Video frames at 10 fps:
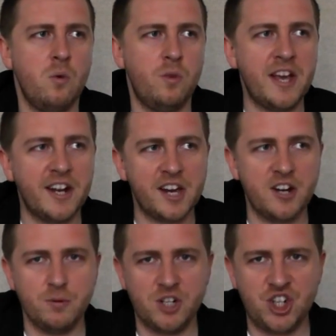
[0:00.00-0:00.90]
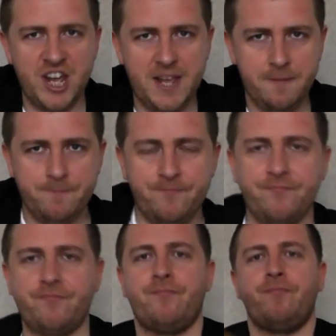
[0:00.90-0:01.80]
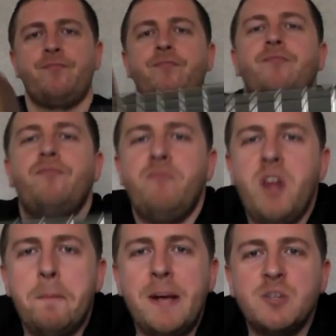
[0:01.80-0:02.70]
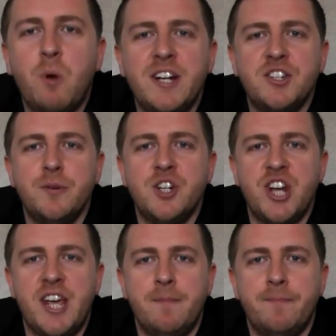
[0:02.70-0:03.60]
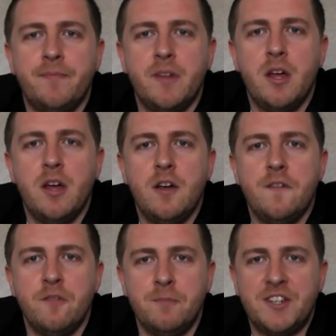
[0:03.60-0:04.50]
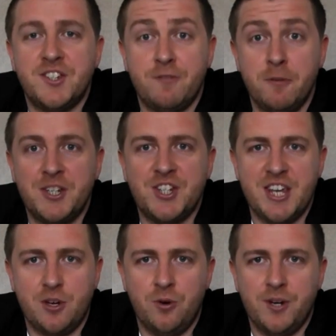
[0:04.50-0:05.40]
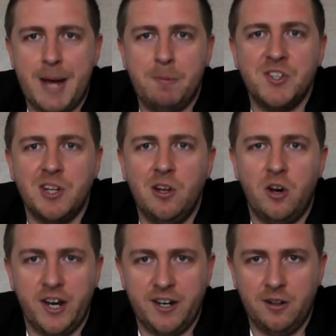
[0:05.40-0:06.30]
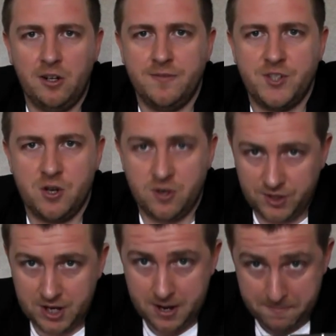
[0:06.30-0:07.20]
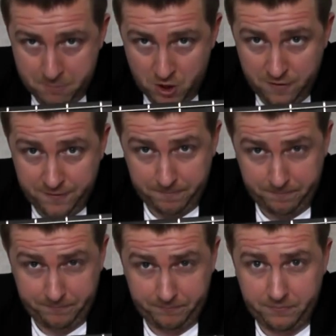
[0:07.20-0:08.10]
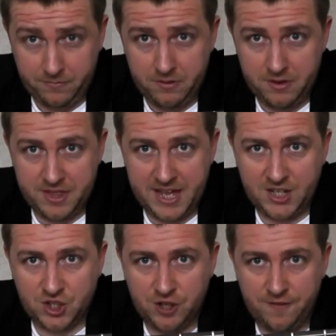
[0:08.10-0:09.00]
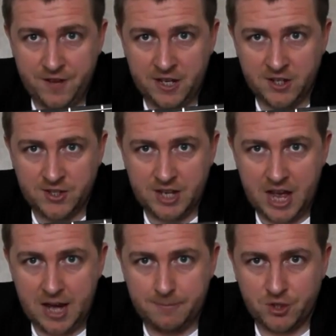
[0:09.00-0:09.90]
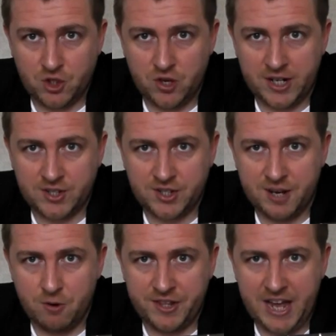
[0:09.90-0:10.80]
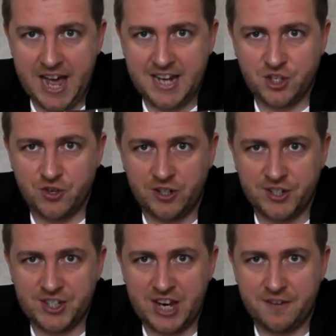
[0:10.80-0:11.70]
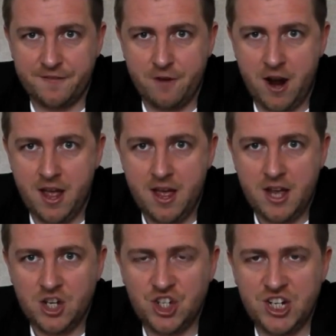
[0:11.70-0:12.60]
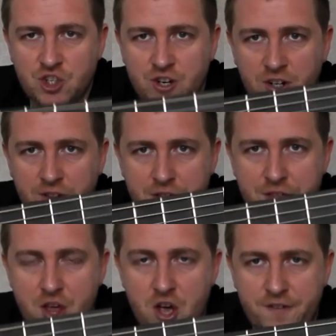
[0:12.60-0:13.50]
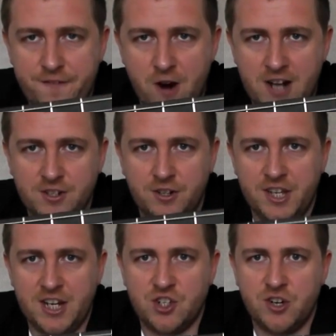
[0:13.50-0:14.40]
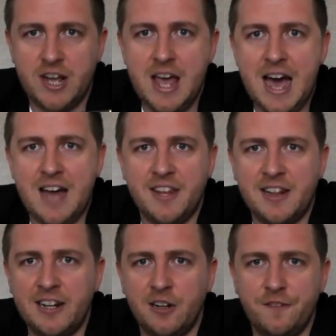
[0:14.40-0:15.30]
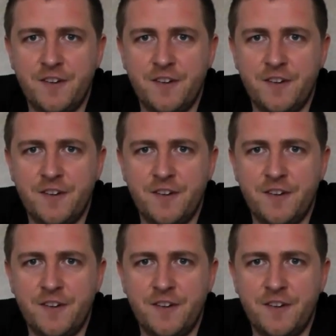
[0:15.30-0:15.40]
We're then going to go to a G. Best way to do a G from a C chord. Happens a lot in a lot of songs. Move these 2 fingers up the string. So they're on the A string on the 2nd fret, G string on the 3rd fret on the E string, and then little